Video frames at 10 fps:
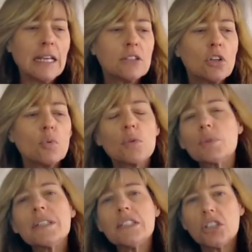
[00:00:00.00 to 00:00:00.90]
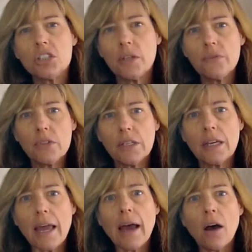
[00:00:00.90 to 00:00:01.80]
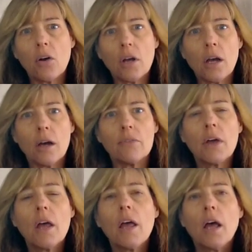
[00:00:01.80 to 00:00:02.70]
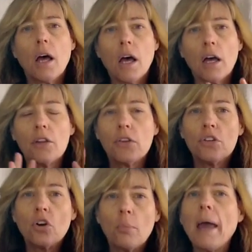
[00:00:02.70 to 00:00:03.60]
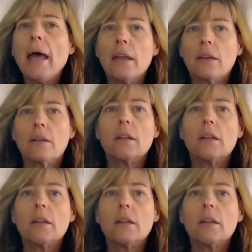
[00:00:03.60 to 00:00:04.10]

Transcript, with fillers: And so we're really shifting out of uh, the nomadic